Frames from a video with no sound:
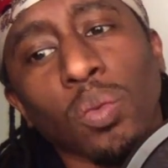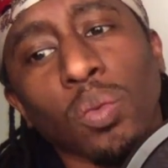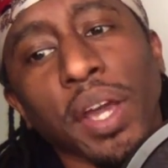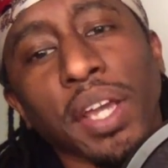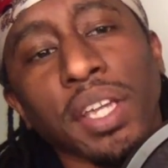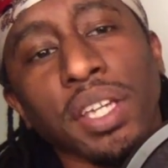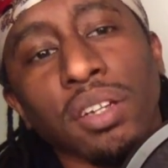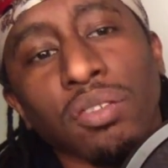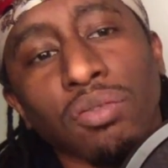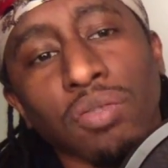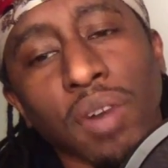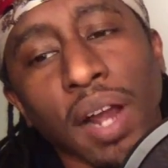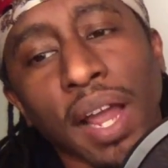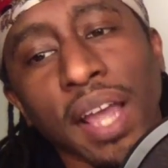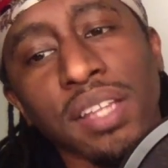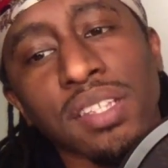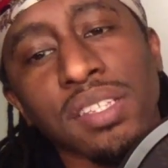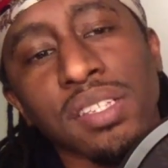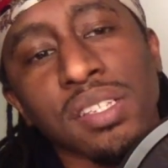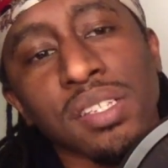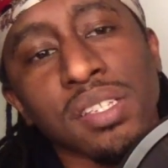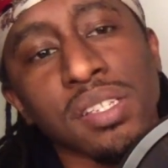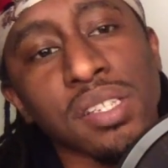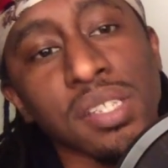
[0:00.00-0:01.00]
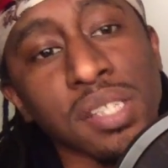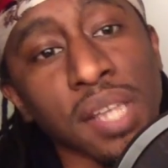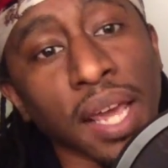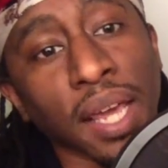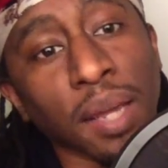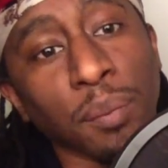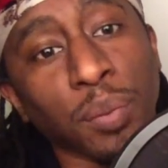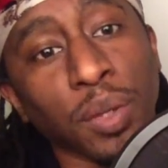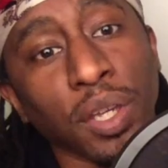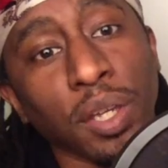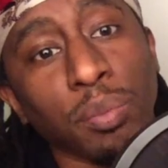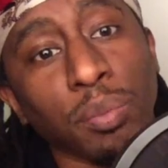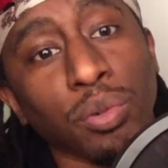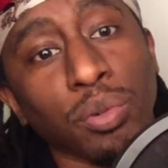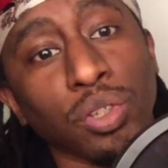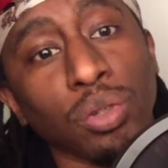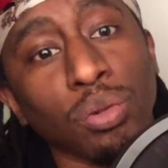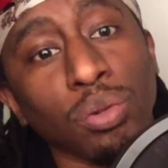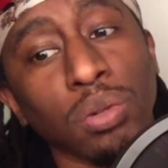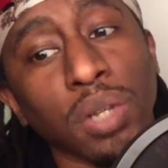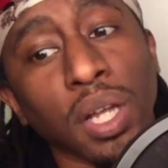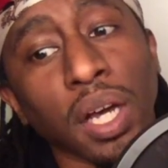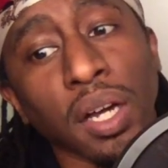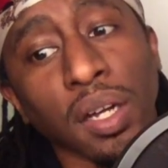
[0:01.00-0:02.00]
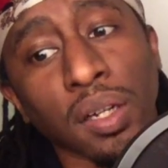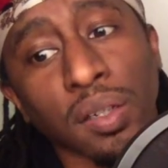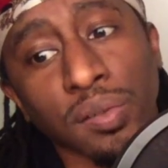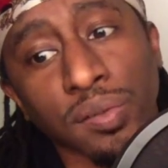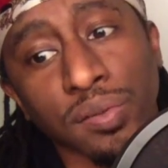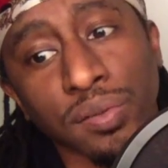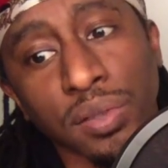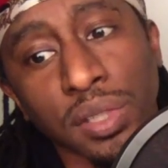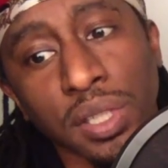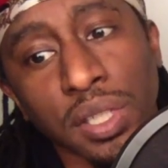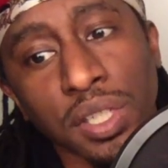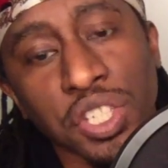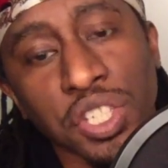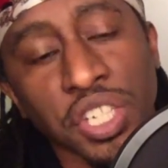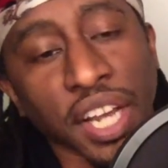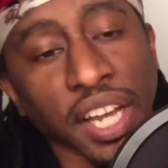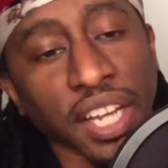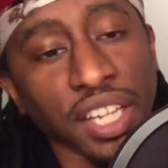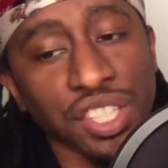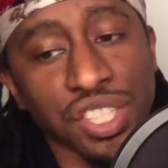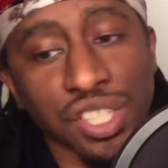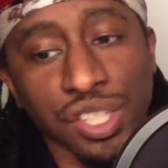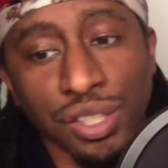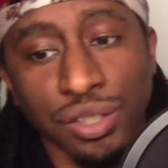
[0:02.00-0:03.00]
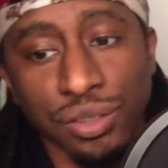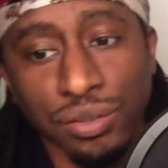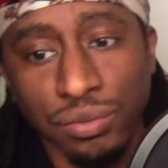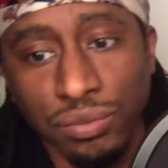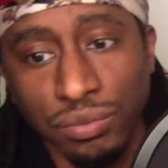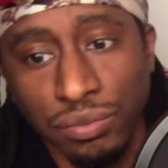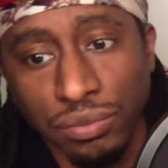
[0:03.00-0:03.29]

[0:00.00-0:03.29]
away your rights is the same people you love. Change it.